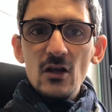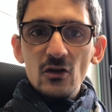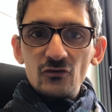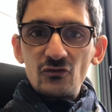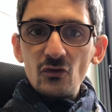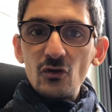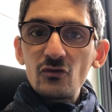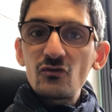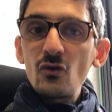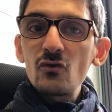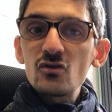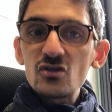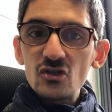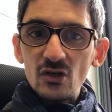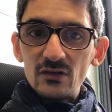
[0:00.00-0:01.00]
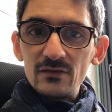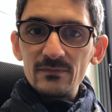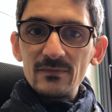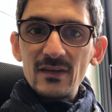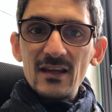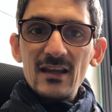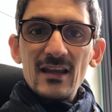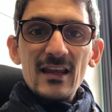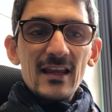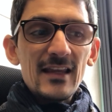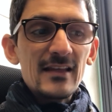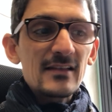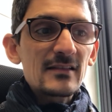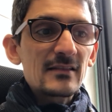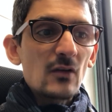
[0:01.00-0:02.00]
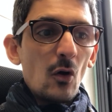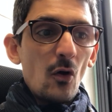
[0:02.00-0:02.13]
So the solution is,